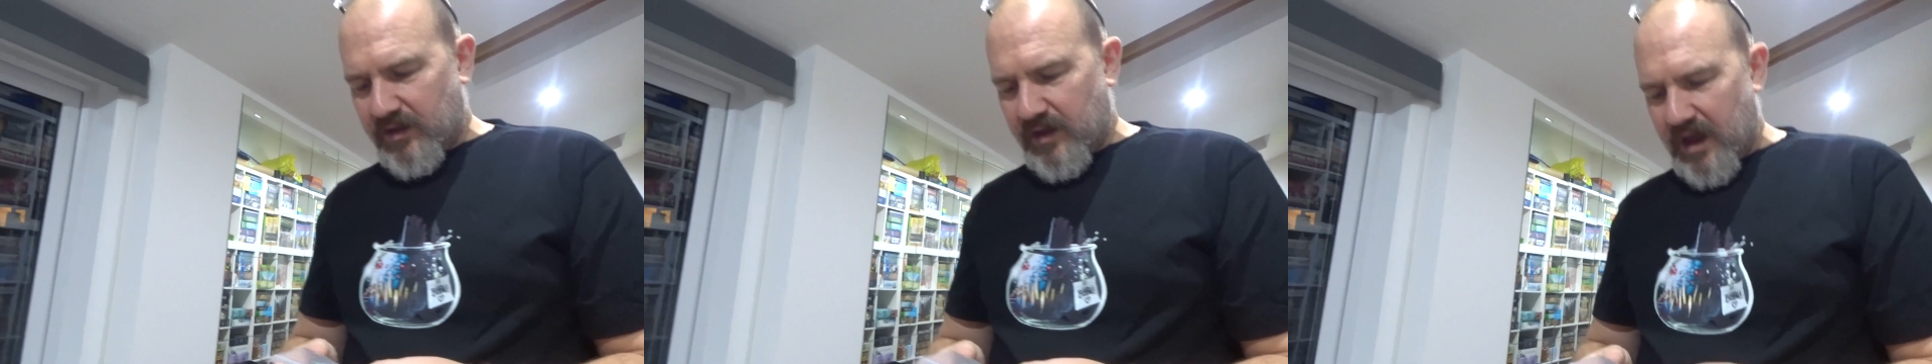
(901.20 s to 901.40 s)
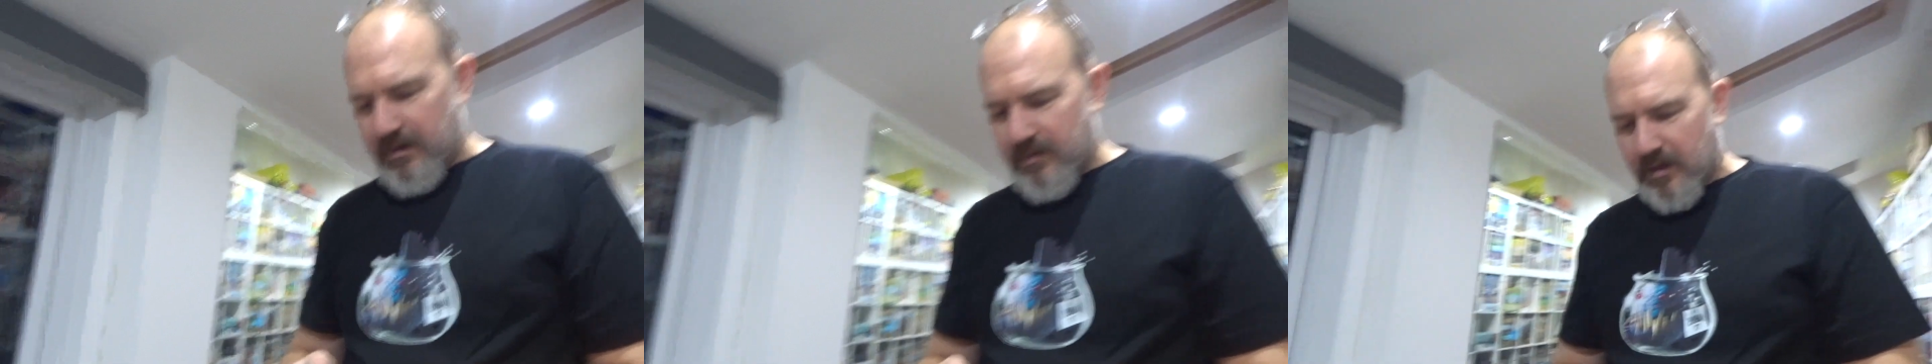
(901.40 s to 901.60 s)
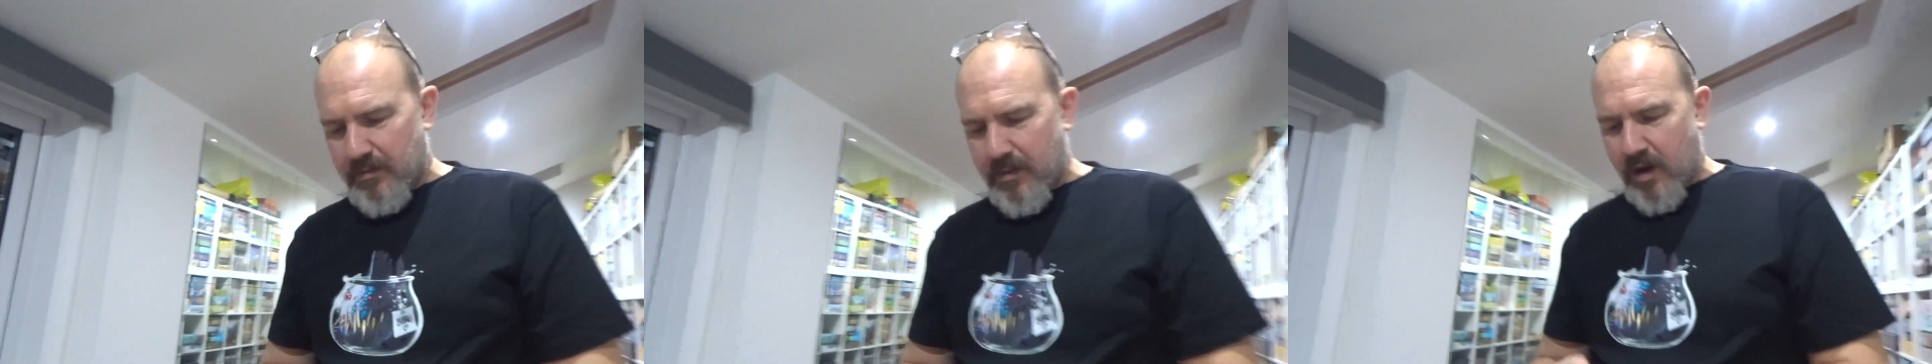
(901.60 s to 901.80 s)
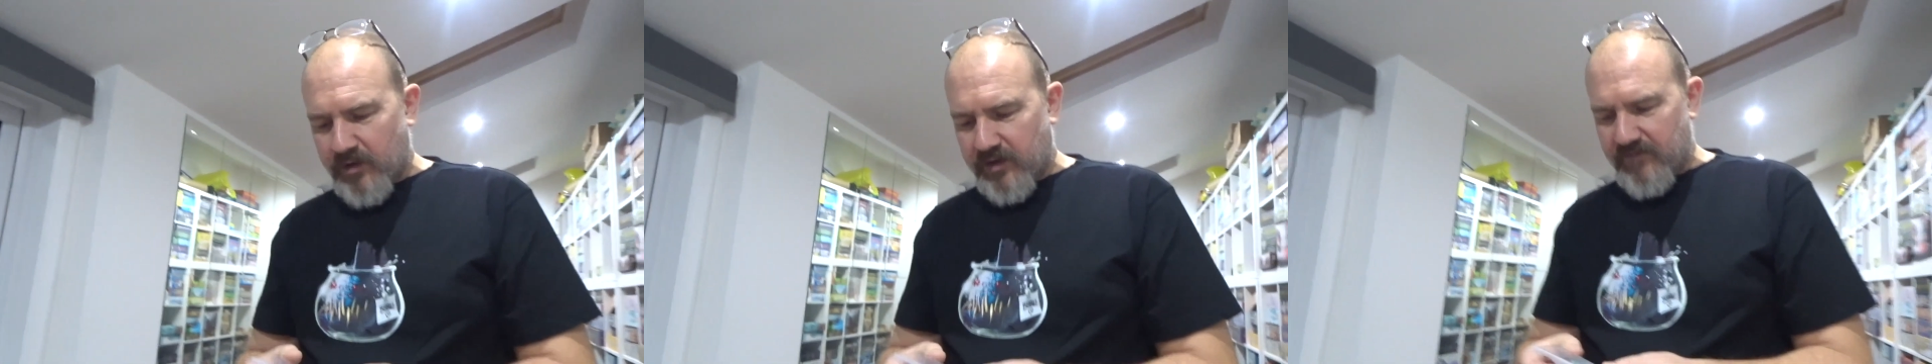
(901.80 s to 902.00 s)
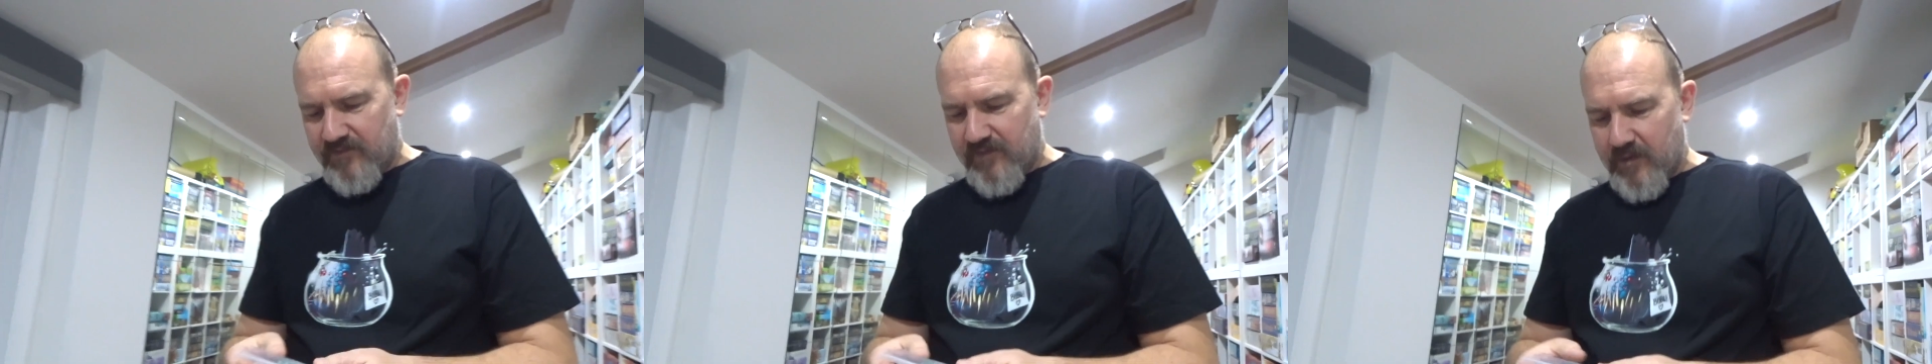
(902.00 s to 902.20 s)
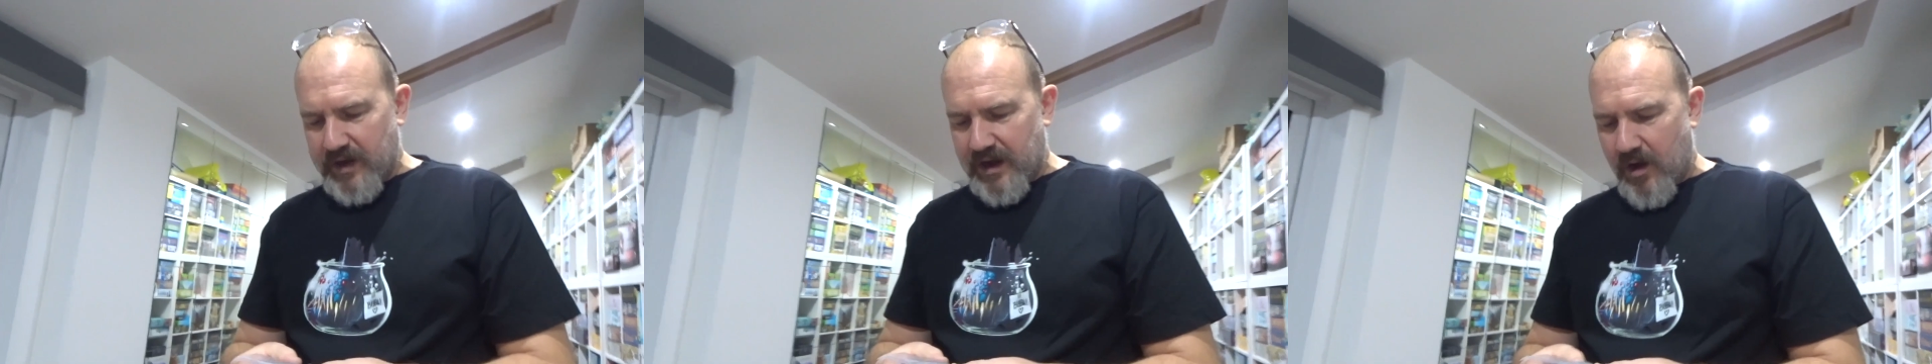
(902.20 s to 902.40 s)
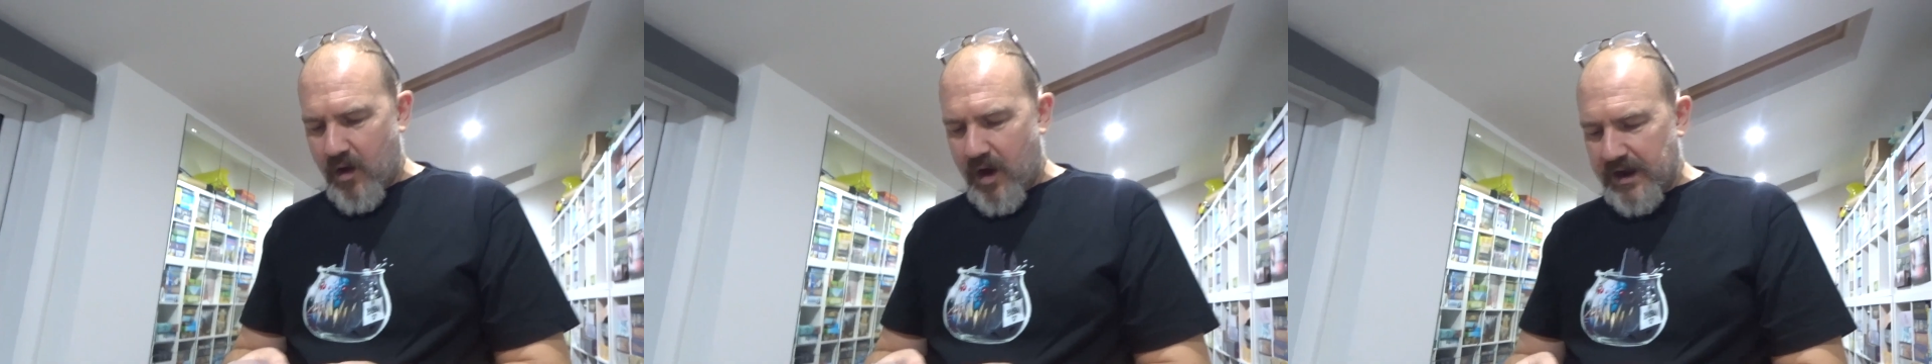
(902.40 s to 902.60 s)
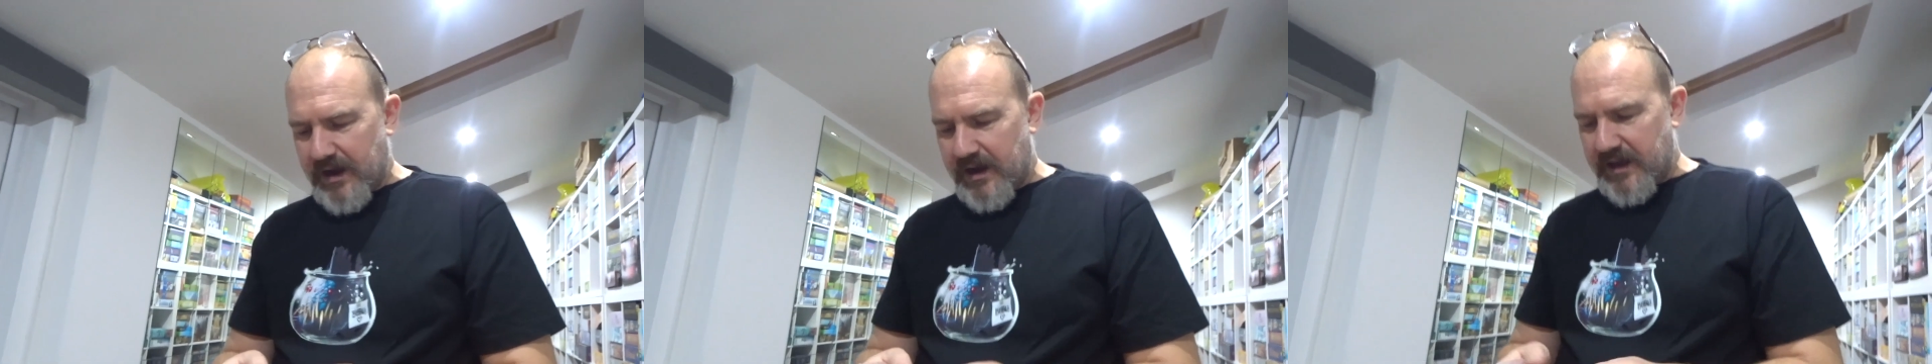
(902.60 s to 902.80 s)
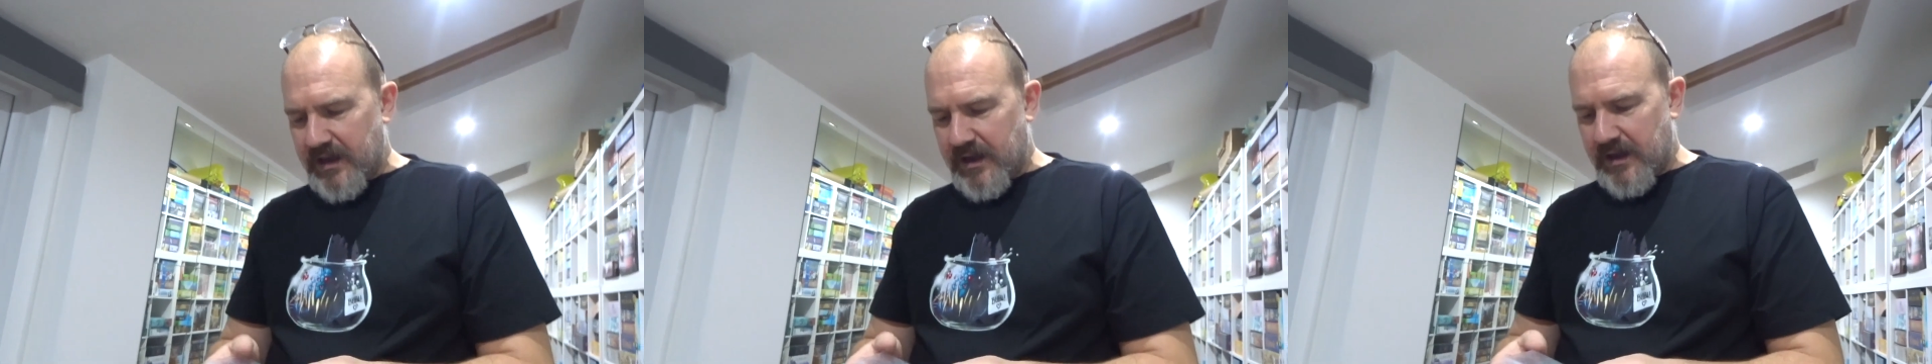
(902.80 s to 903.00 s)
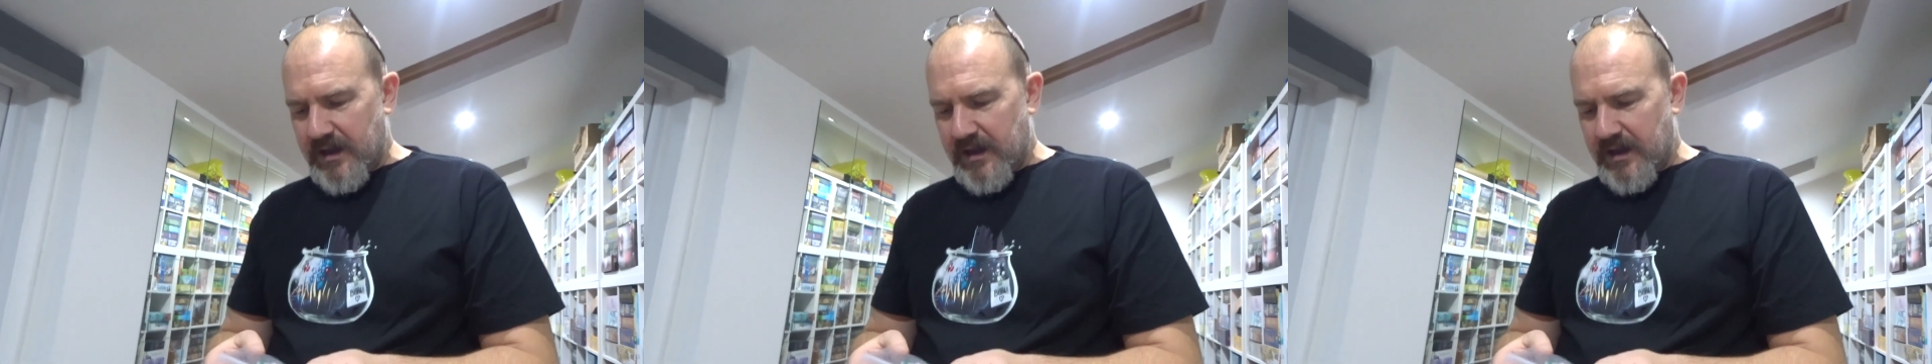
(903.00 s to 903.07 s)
game, and Martin very kindly